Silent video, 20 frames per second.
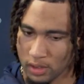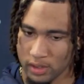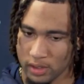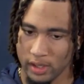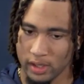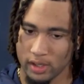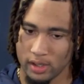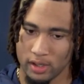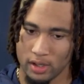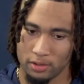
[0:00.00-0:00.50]

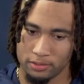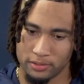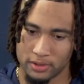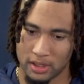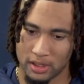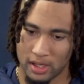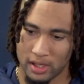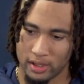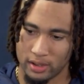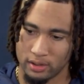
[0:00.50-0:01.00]
Yeah, it helped a
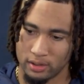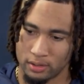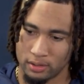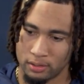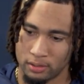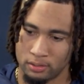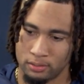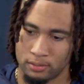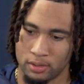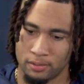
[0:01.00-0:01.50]
lot.
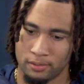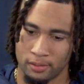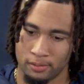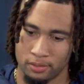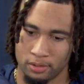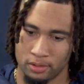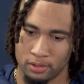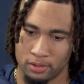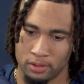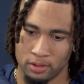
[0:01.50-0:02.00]
I
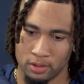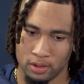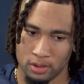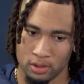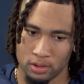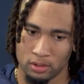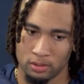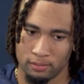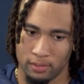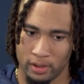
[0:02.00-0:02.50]
remember
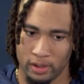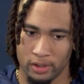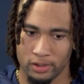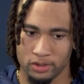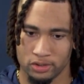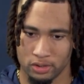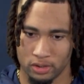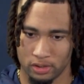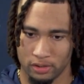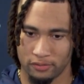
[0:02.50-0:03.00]
my
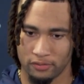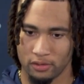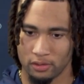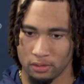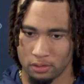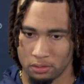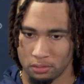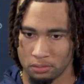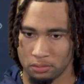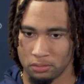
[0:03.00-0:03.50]
injury
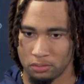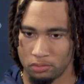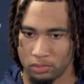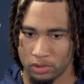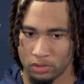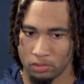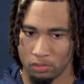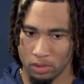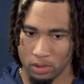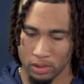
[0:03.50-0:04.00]
from
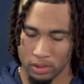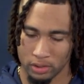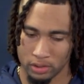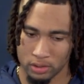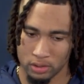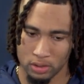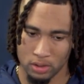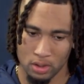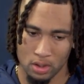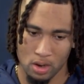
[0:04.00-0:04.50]
week
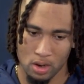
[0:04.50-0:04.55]
one.